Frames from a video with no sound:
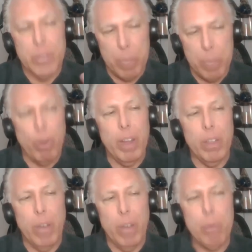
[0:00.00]
take pride
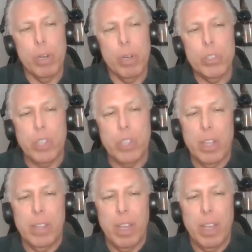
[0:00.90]
in their neighborhood so
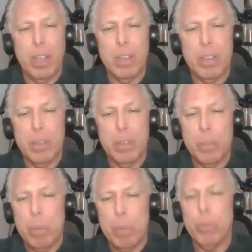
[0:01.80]
that they
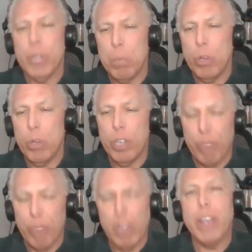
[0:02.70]
people in the community
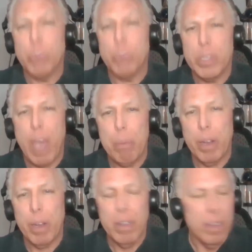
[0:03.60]
realize what's
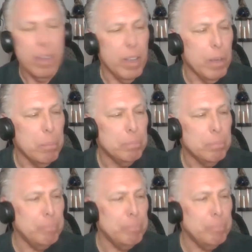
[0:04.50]
happening. Um,